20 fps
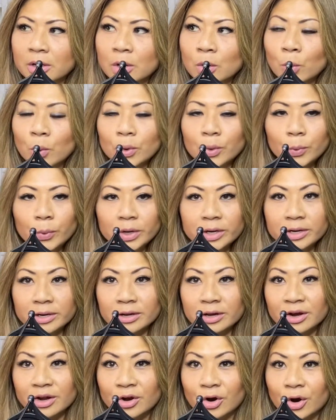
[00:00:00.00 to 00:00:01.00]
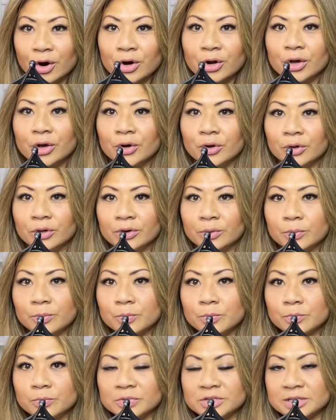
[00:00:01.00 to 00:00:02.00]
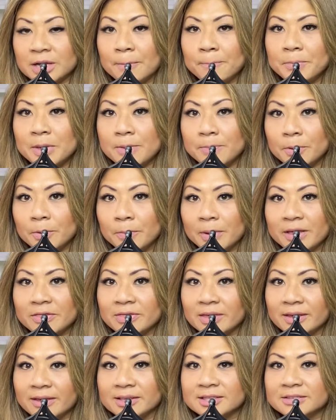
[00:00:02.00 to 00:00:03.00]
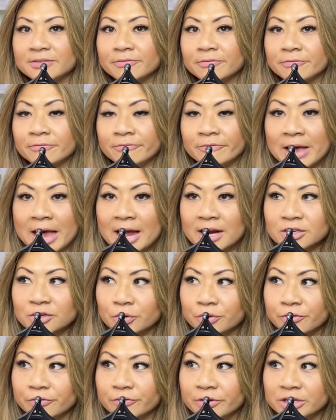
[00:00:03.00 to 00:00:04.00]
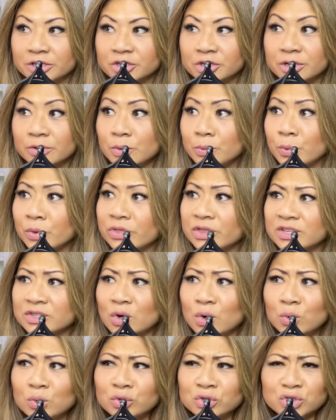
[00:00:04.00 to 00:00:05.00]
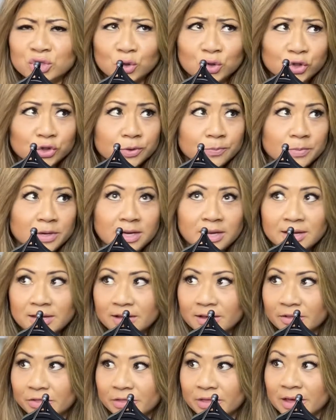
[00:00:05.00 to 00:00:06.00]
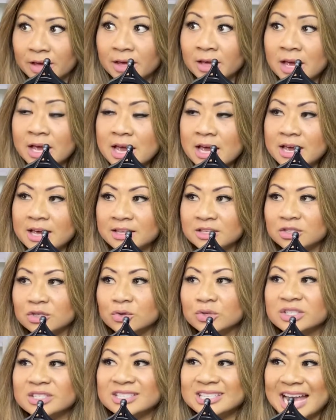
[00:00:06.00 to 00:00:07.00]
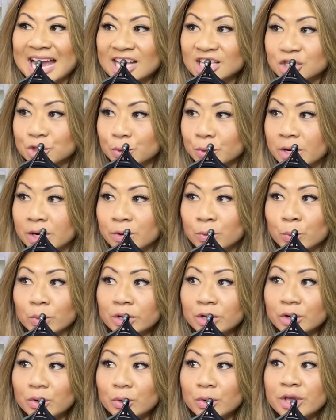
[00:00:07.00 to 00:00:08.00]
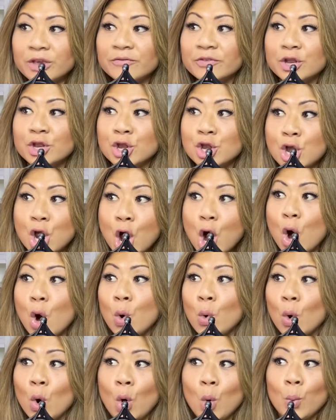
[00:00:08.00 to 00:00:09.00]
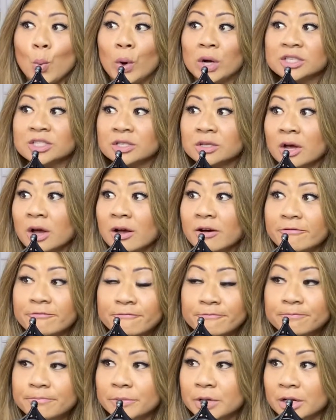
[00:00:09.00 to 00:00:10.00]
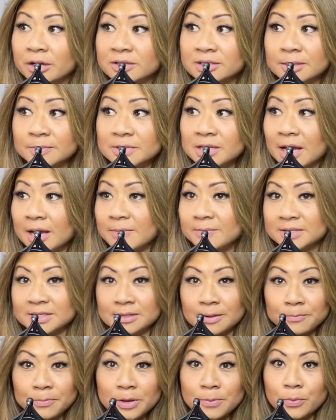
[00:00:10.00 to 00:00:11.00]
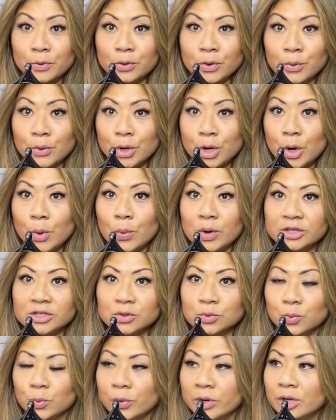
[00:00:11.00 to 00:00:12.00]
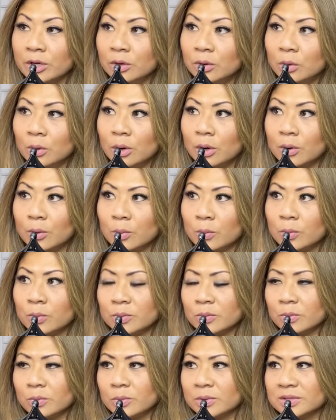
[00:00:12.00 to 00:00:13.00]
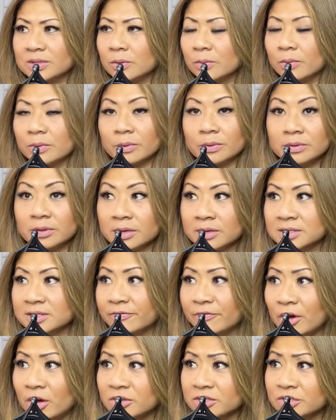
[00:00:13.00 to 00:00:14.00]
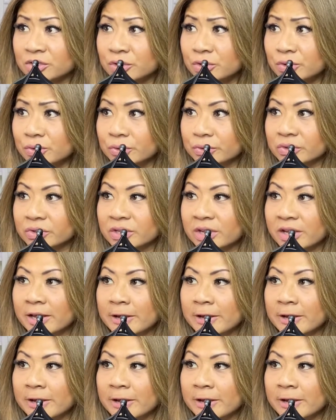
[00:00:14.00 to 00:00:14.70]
We're reading an article. Some people might think it's fact or fiction, and with this whole social media thing, it's so saturated, we don't even know what's, sometimes some people don't know what's real or what is false news.